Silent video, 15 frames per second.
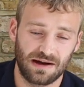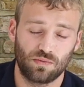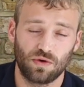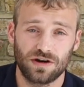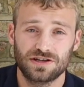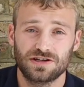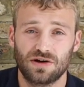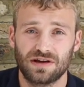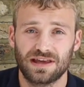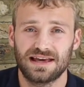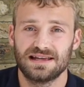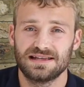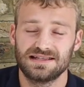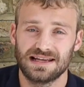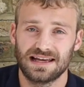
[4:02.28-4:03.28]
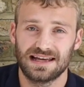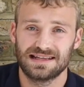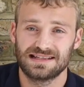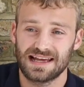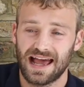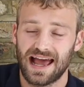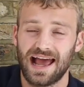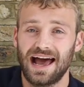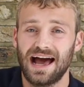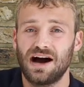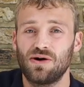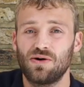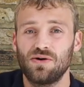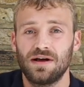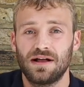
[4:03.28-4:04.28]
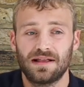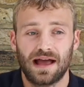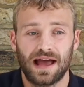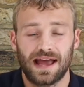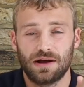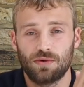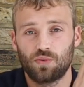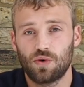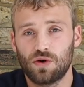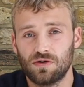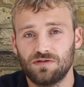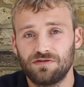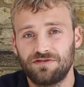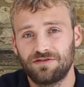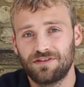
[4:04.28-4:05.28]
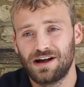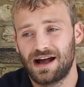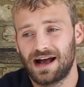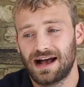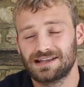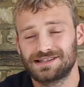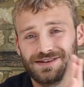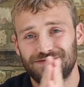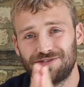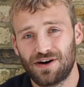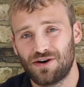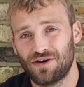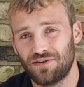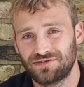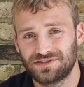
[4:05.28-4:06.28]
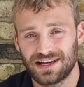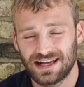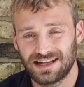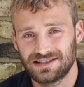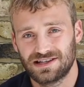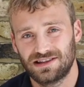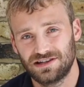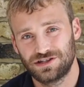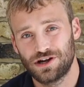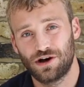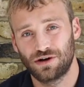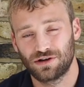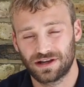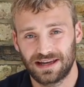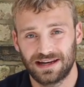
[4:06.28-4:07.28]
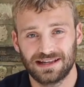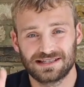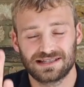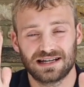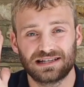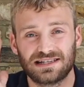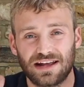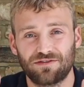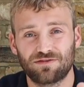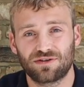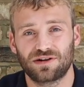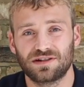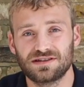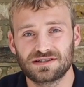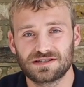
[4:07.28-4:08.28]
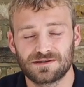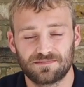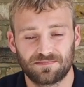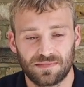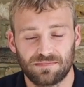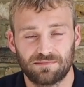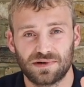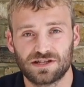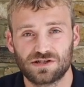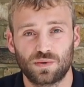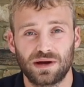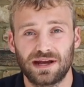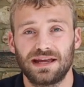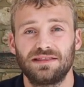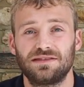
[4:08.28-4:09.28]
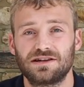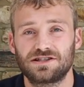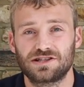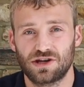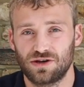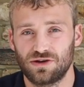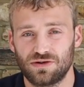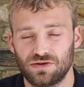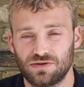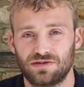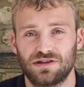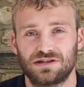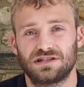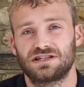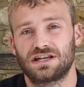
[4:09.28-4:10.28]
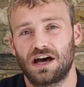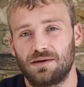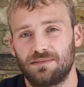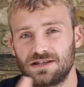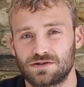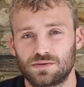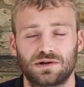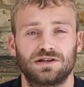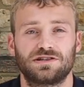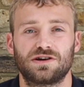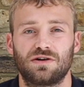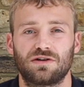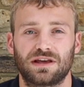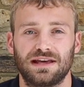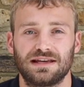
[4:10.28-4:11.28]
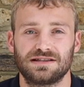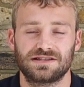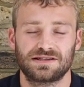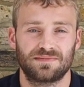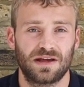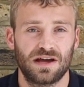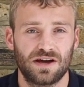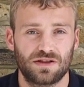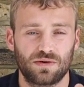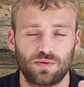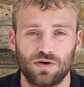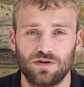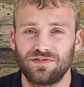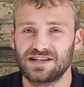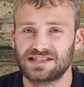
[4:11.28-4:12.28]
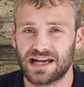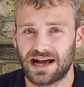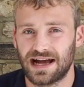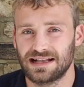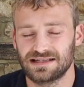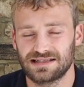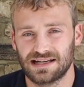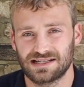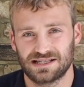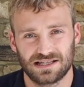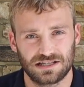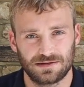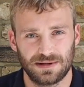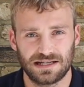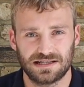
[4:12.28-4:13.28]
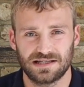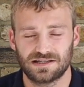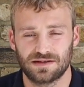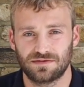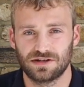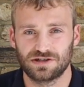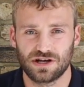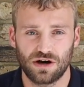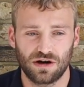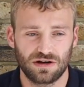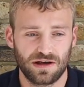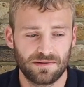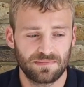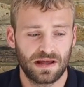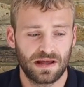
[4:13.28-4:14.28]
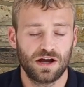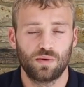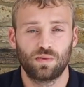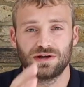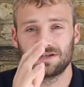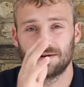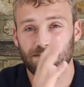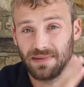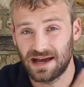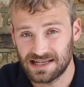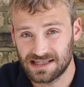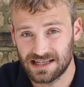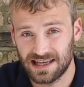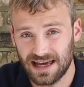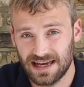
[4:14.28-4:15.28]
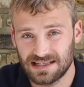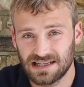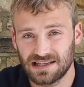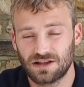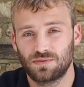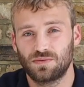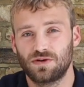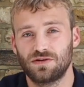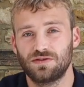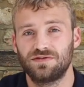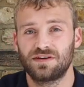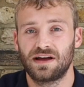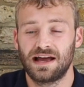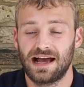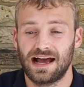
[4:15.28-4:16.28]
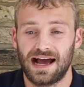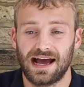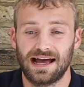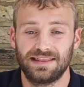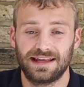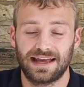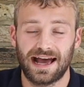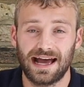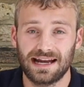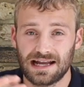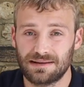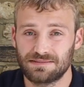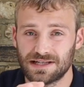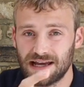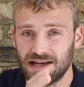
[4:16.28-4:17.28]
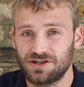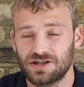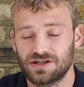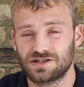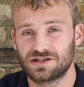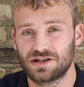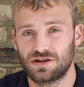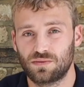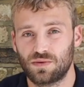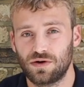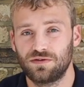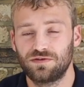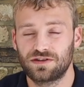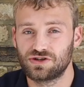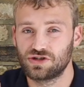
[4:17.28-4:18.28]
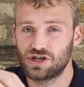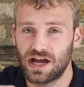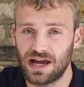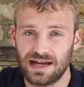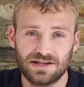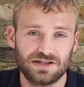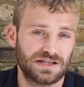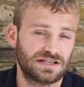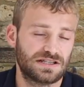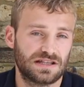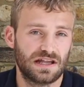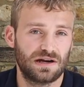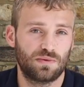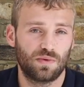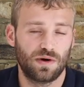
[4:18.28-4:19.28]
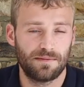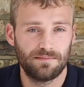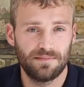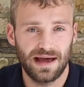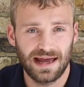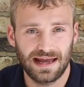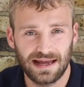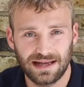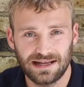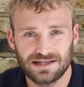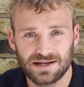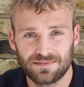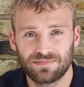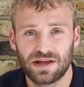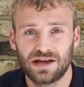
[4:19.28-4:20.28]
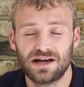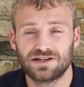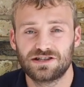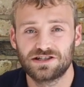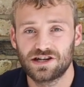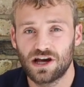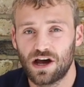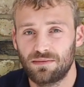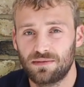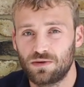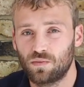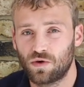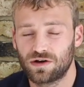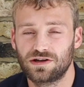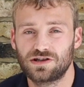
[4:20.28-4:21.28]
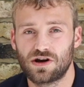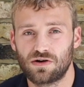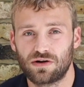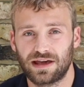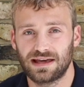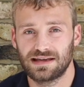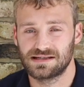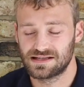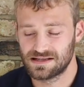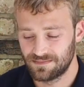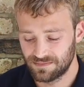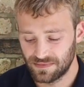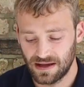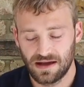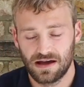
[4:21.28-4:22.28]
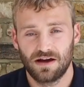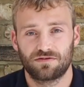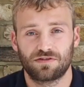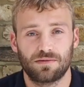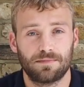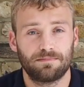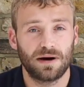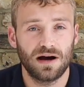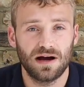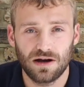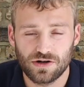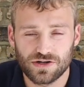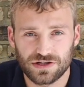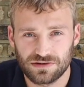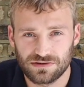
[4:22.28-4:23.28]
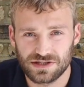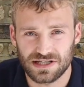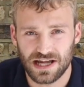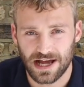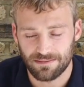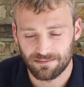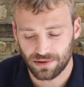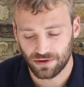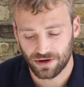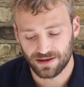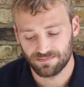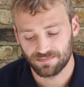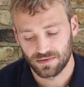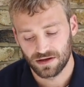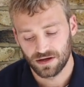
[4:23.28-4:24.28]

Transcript: And what a dog is, is how a wolf has evolved into the dog. It is the difference between the two that determines what a dog is. The wolf is the ancestor species of the dog. We domesticated the wolf, and the adaptations to the wolf, the changes that were made, determine what a dog is. From a biological standpoint,